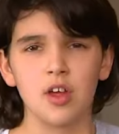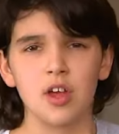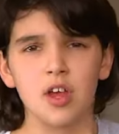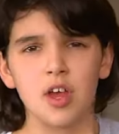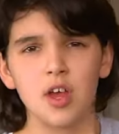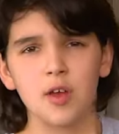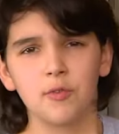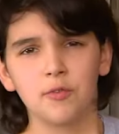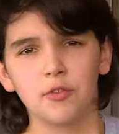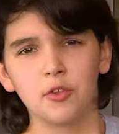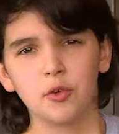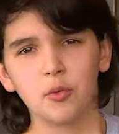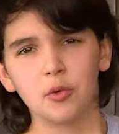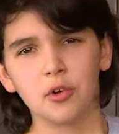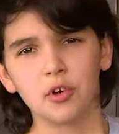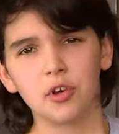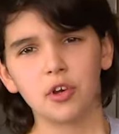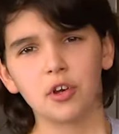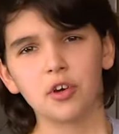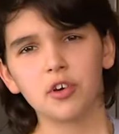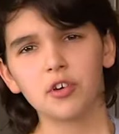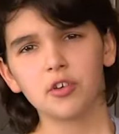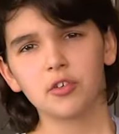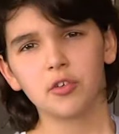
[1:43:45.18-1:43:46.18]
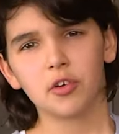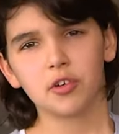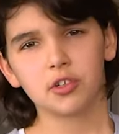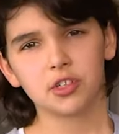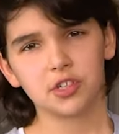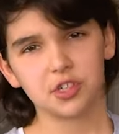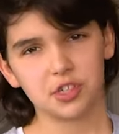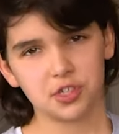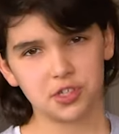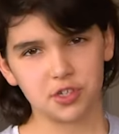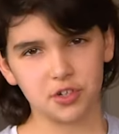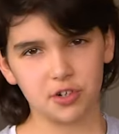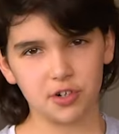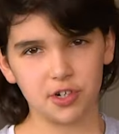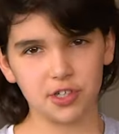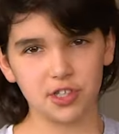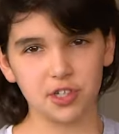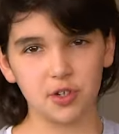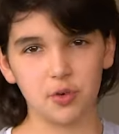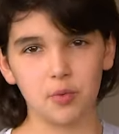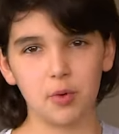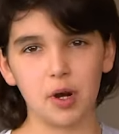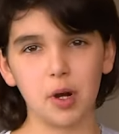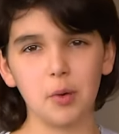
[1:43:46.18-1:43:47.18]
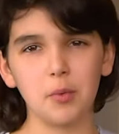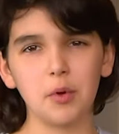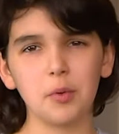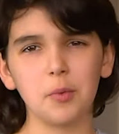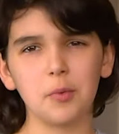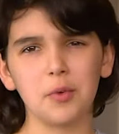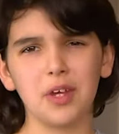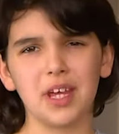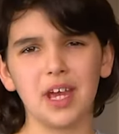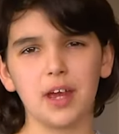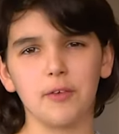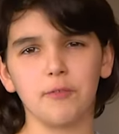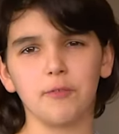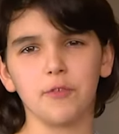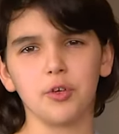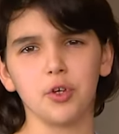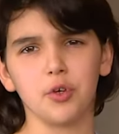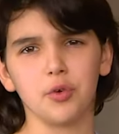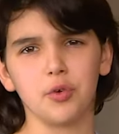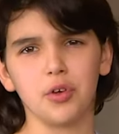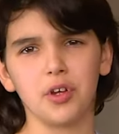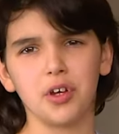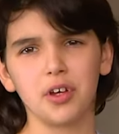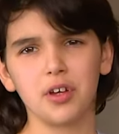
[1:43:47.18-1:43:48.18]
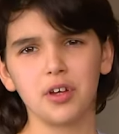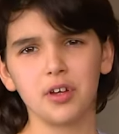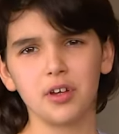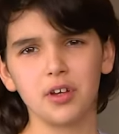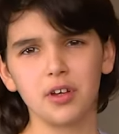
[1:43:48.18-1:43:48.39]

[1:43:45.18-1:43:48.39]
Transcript: If there were no grocery stores, where would we get food?